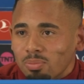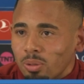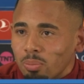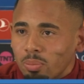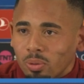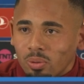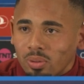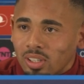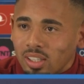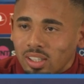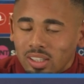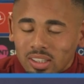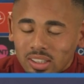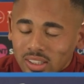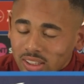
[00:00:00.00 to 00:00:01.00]
people want
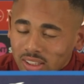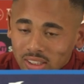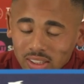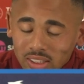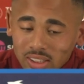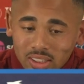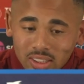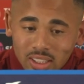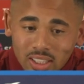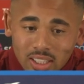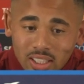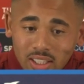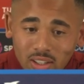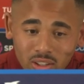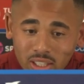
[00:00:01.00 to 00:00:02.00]
to,
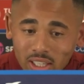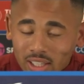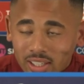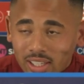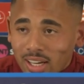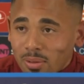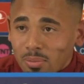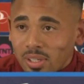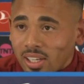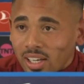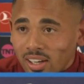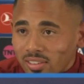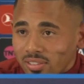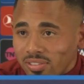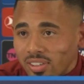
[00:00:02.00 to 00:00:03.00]
uh, okay, Gabi
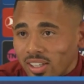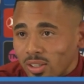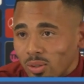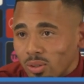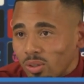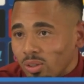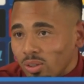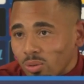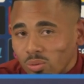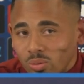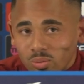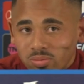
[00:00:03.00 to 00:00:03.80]
have, I don't know,